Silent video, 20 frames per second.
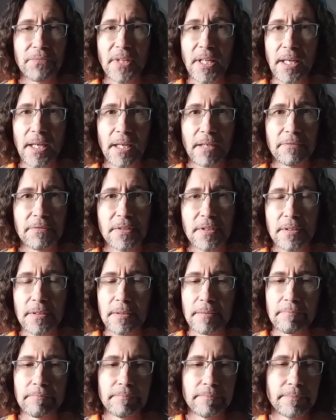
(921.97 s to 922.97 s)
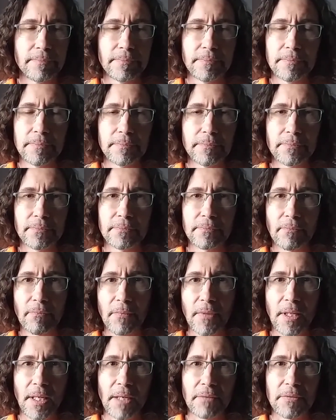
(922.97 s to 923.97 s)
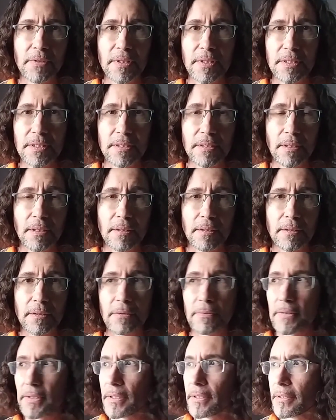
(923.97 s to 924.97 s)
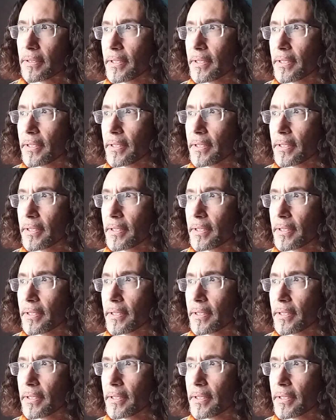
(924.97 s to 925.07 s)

after this is all over.